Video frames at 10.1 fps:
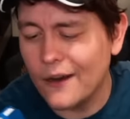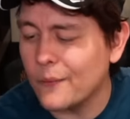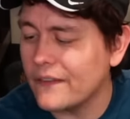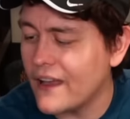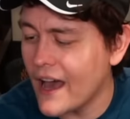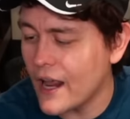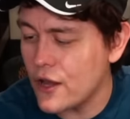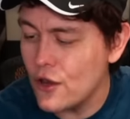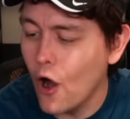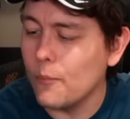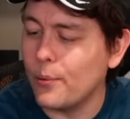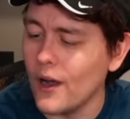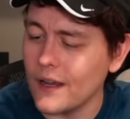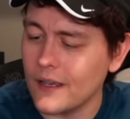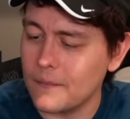We've got a
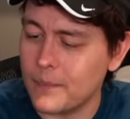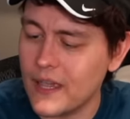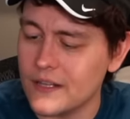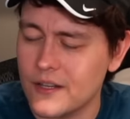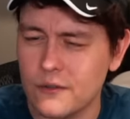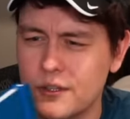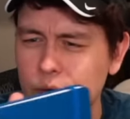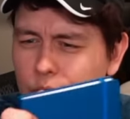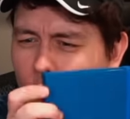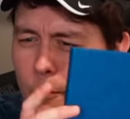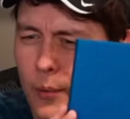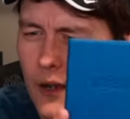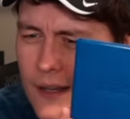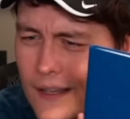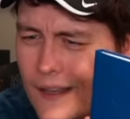notebook, PSO2
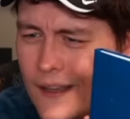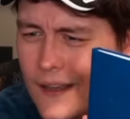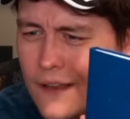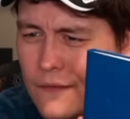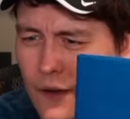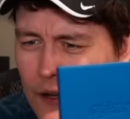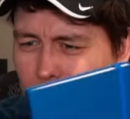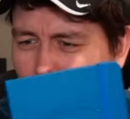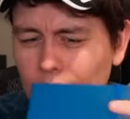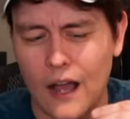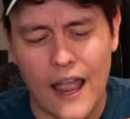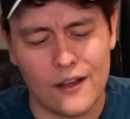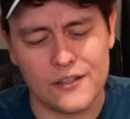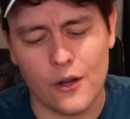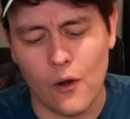notebook. Very cool. I
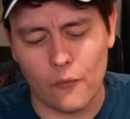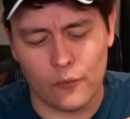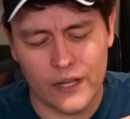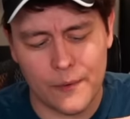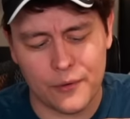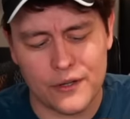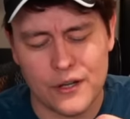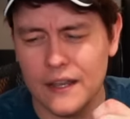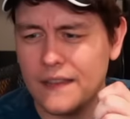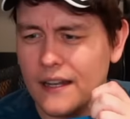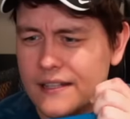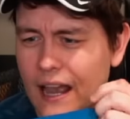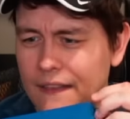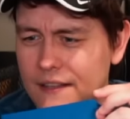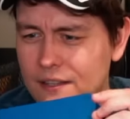also really appreciate that it's
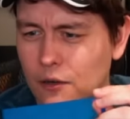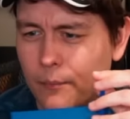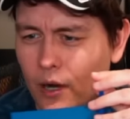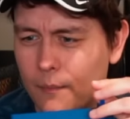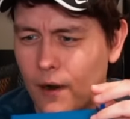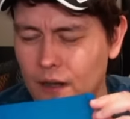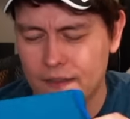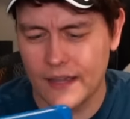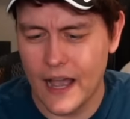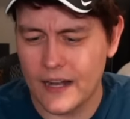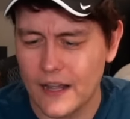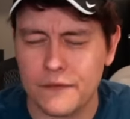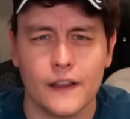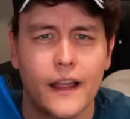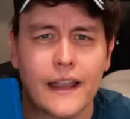got this little bookmark thing on it. I
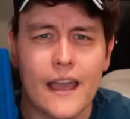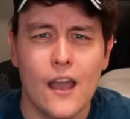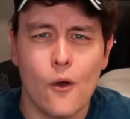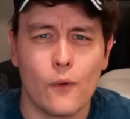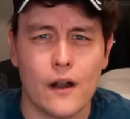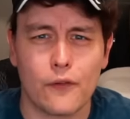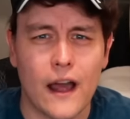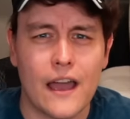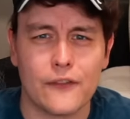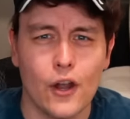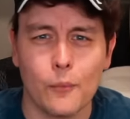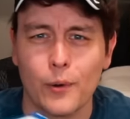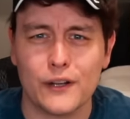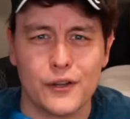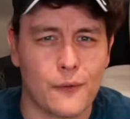feel like whenever I have a
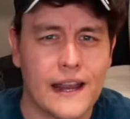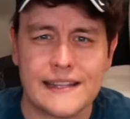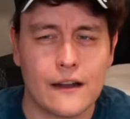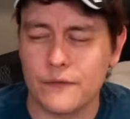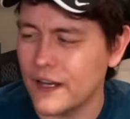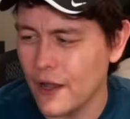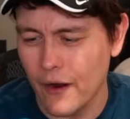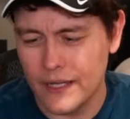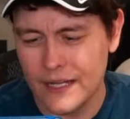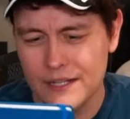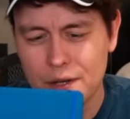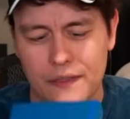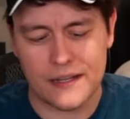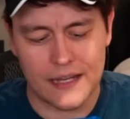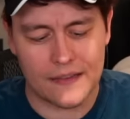notebook to write down video ideas or
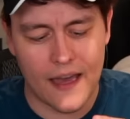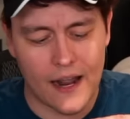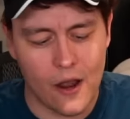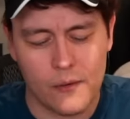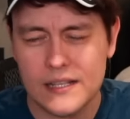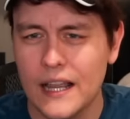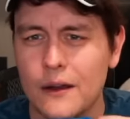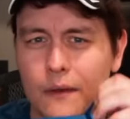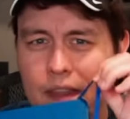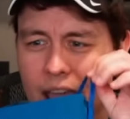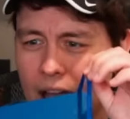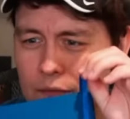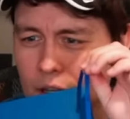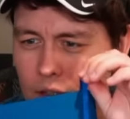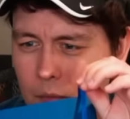things like that, I always like when they
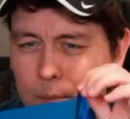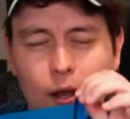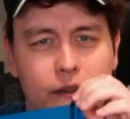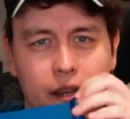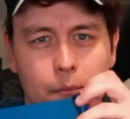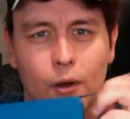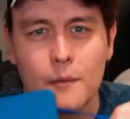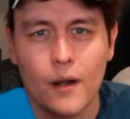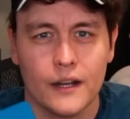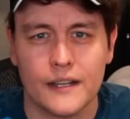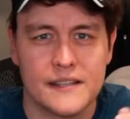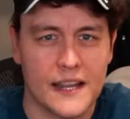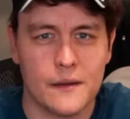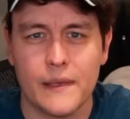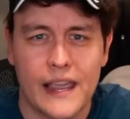have the little built-in bookmark
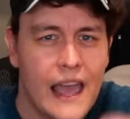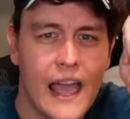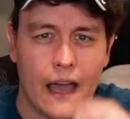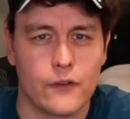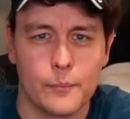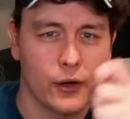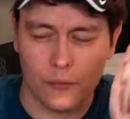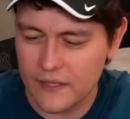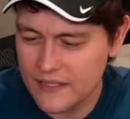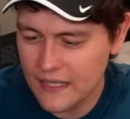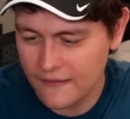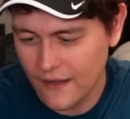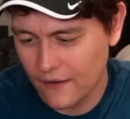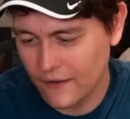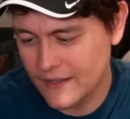instead of me having to put a receipt in
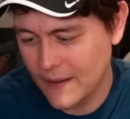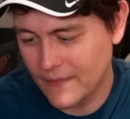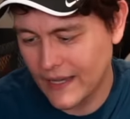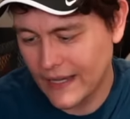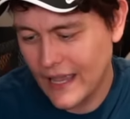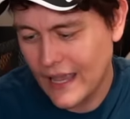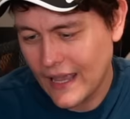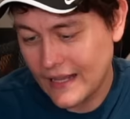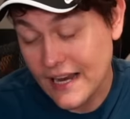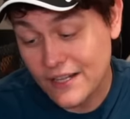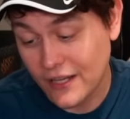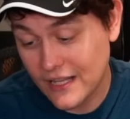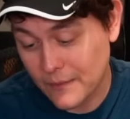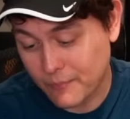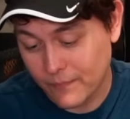there or something. It's actually,
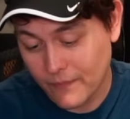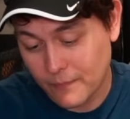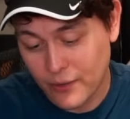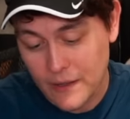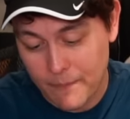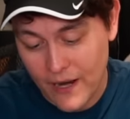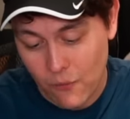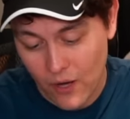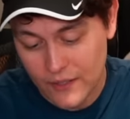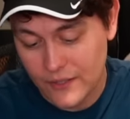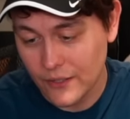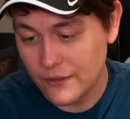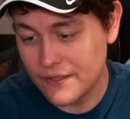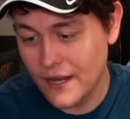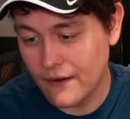it's a pretty big one too,
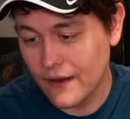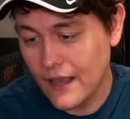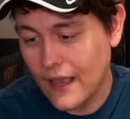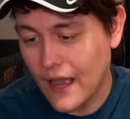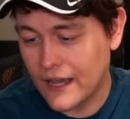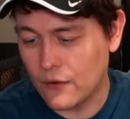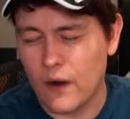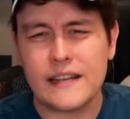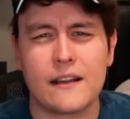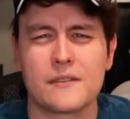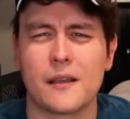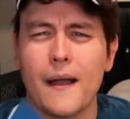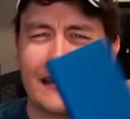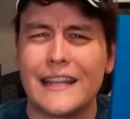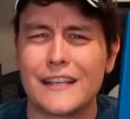so I could write down some
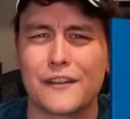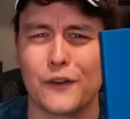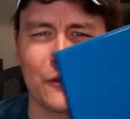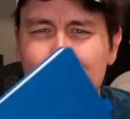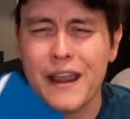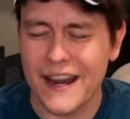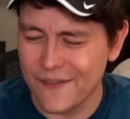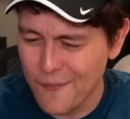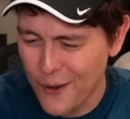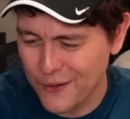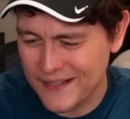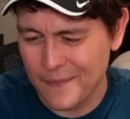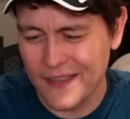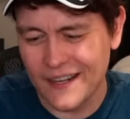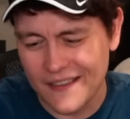ideas for creative mode or
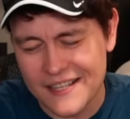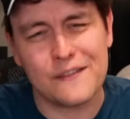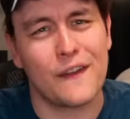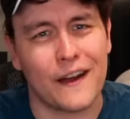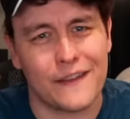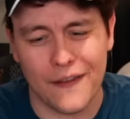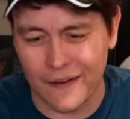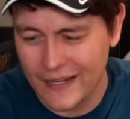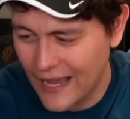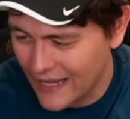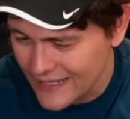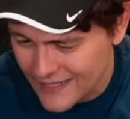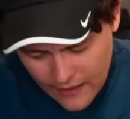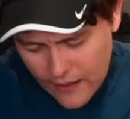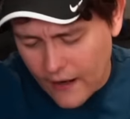something in this. Very, very
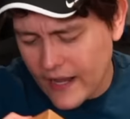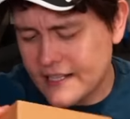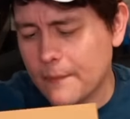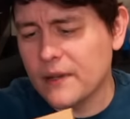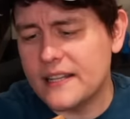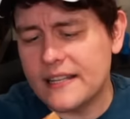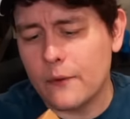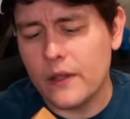nice. Now next up, let's see.